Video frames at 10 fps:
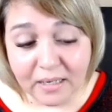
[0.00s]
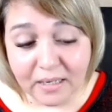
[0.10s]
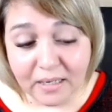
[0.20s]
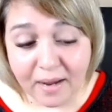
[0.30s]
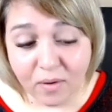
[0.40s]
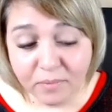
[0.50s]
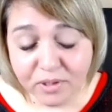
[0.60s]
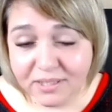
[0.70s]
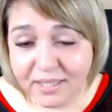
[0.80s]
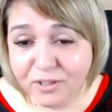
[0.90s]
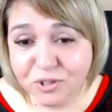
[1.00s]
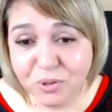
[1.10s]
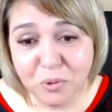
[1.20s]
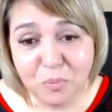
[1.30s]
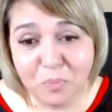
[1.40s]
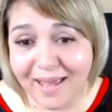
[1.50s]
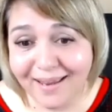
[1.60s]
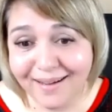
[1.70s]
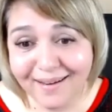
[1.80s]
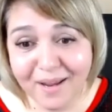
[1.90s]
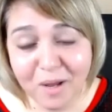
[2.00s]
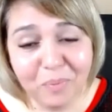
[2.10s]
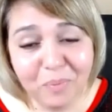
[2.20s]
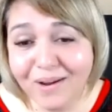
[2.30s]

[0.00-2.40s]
Now, I'm not saying it's good or bad, but